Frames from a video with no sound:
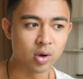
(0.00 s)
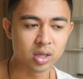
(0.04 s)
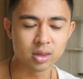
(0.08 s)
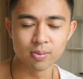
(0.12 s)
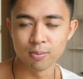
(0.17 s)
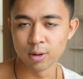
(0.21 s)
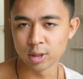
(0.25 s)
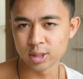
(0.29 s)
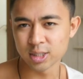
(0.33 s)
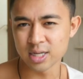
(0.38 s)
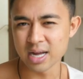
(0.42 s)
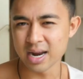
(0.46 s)
with
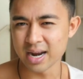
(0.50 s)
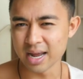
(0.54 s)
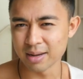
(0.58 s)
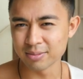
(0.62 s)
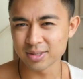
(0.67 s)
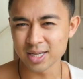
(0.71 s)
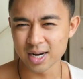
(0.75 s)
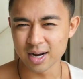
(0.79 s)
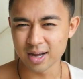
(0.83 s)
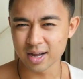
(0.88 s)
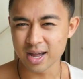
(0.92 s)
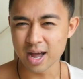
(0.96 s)
merch dot
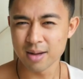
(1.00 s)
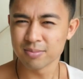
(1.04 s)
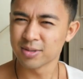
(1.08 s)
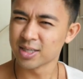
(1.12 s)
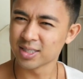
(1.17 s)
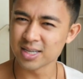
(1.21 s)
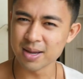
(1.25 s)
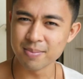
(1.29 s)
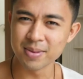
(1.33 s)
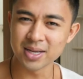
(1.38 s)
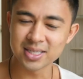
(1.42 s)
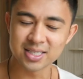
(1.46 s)
amazon dot com.
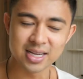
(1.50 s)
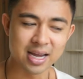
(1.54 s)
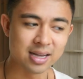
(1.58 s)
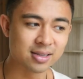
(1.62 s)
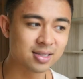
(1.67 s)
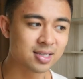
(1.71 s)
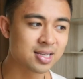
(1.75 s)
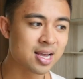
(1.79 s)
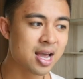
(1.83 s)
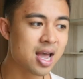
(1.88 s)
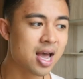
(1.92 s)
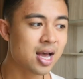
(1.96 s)
Does that make
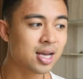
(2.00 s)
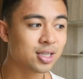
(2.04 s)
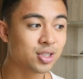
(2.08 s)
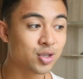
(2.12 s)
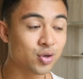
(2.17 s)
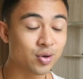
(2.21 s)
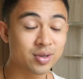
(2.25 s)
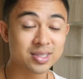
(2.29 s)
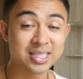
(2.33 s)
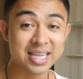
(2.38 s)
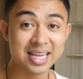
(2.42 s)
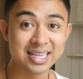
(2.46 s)
sense?
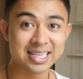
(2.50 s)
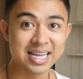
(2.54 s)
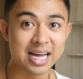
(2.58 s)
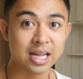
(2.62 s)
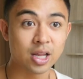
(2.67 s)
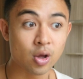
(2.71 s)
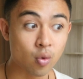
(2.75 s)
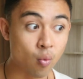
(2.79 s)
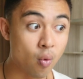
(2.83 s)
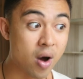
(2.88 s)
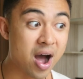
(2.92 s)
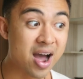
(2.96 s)
So you can see
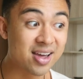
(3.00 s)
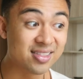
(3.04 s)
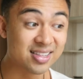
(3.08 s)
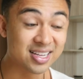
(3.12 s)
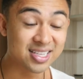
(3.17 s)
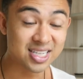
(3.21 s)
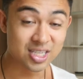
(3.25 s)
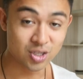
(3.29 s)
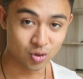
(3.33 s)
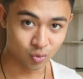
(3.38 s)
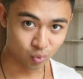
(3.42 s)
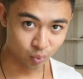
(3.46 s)
exactly why
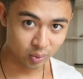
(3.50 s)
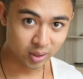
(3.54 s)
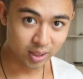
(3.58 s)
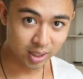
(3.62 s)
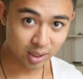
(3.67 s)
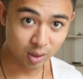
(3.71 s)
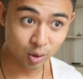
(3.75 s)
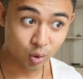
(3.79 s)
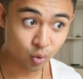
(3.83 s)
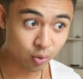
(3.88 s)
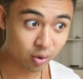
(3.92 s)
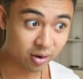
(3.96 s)
this is a
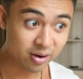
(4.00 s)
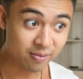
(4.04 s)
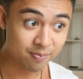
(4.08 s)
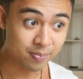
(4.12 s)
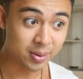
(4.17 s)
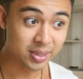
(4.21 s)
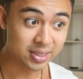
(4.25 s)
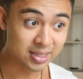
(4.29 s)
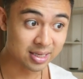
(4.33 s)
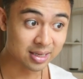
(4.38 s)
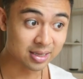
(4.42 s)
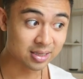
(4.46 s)
really lucrative
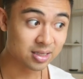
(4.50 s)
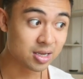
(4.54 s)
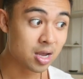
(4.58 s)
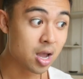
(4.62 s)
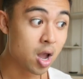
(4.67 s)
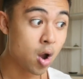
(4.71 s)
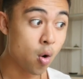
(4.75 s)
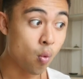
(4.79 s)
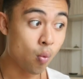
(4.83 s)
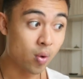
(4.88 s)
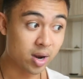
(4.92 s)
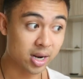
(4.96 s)
business
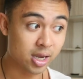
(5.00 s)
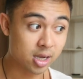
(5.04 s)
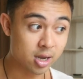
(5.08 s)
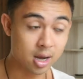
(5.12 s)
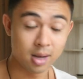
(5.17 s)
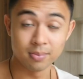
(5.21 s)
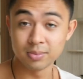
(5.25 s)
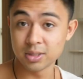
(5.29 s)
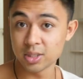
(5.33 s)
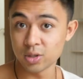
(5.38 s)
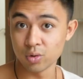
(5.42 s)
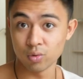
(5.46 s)
when it
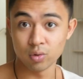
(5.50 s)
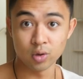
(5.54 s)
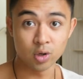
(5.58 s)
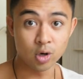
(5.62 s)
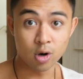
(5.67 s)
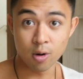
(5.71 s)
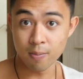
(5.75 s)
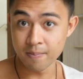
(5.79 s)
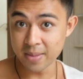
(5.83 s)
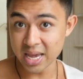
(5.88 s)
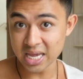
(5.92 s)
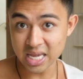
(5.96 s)
comes to, you
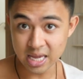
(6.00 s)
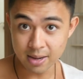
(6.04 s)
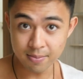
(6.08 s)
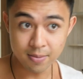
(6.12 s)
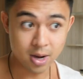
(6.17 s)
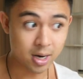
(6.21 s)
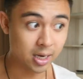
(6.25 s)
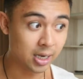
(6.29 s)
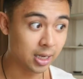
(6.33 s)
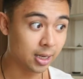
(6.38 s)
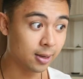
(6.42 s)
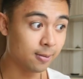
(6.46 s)
know, making
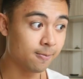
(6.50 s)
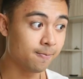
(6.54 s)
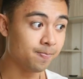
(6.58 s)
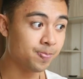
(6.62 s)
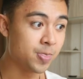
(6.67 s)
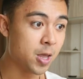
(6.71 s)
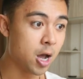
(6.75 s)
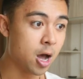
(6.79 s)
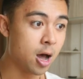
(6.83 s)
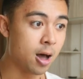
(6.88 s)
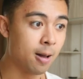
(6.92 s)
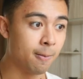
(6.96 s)
money,
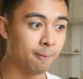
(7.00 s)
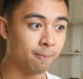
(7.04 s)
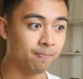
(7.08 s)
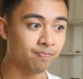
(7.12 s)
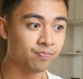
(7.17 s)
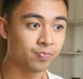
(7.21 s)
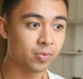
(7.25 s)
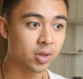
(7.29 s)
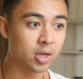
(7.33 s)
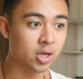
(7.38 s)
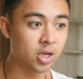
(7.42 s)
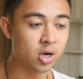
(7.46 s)

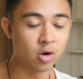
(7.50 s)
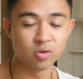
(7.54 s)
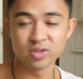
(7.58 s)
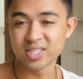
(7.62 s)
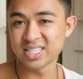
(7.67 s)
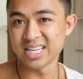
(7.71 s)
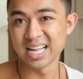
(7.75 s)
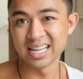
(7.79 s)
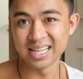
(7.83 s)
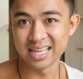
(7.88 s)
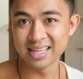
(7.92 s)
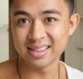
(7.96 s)
um, you know,
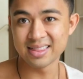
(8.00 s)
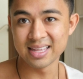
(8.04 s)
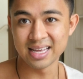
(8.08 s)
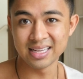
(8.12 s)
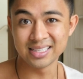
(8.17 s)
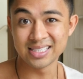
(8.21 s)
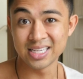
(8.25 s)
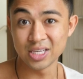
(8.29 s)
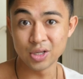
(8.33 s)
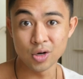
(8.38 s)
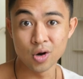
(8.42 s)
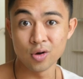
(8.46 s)
selling
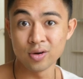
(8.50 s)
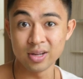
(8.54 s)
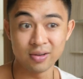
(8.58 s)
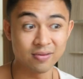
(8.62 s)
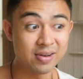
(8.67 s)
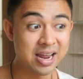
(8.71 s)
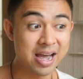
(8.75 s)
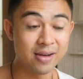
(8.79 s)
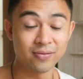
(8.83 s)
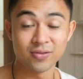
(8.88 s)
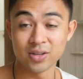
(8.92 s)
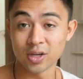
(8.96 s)
things that you don't
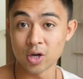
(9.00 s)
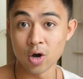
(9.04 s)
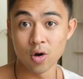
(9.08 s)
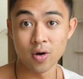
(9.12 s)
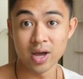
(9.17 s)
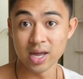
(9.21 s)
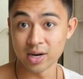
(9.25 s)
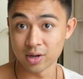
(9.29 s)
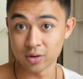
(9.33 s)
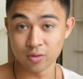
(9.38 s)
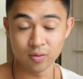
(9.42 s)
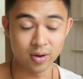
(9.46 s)
even have to go
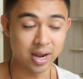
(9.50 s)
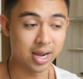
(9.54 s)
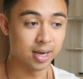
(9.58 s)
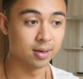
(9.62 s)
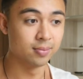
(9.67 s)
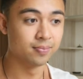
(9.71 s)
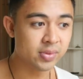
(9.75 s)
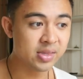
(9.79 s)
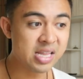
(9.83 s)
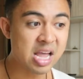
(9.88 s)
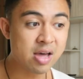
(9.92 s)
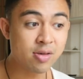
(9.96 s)
ahead and create.
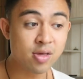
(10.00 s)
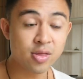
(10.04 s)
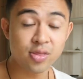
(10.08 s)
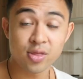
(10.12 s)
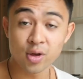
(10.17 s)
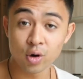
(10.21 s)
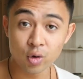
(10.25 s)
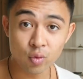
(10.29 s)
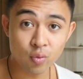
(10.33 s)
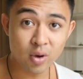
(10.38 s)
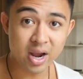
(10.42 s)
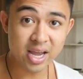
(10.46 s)
Now, the
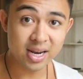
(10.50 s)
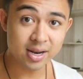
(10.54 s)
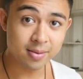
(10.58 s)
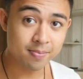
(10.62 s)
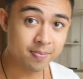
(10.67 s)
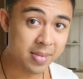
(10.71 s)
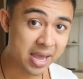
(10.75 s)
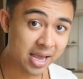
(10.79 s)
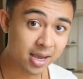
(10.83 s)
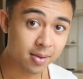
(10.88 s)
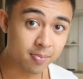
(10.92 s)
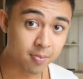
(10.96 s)
third way to
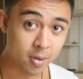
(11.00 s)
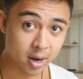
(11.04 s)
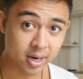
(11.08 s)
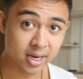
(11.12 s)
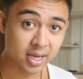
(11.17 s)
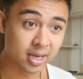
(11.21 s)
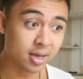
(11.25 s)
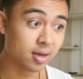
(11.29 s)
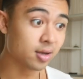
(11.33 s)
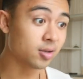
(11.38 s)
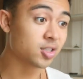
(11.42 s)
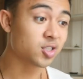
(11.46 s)
make
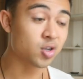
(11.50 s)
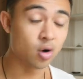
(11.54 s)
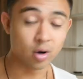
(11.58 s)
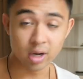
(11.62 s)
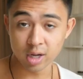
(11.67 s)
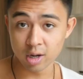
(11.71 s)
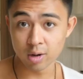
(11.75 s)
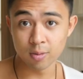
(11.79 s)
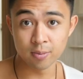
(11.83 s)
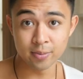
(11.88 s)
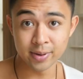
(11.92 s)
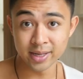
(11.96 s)
money
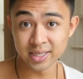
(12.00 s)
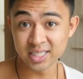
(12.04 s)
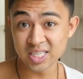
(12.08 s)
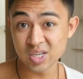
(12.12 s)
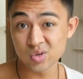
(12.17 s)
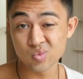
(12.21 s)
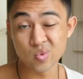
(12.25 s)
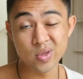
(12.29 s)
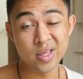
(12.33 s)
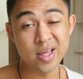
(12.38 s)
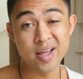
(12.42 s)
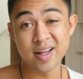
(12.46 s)
starting your own
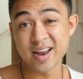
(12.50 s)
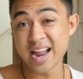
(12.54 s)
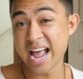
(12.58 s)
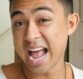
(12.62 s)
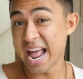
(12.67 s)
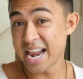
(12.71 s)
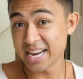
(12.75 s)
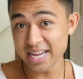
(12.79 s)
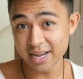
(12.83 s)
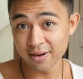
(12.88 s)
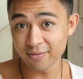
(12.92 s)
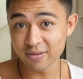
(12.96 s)
business without
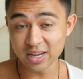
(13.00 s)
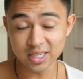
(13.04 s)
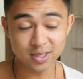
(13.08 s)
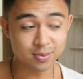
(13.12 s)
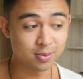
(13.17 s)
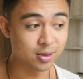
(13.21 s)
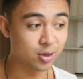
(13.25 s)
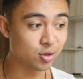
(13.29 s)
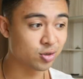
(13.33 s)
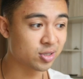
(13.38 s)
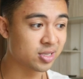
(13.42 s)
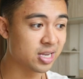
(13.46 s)
any
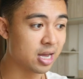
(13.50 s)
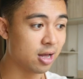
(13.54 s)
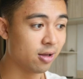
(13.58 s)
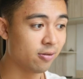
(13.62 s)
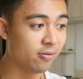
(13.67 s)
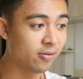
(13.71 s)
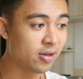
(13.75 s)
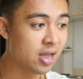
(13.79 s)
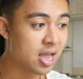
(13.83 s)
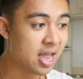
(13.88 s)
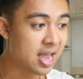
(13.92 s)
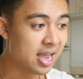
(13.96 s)
investment
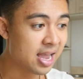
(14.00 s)
yourself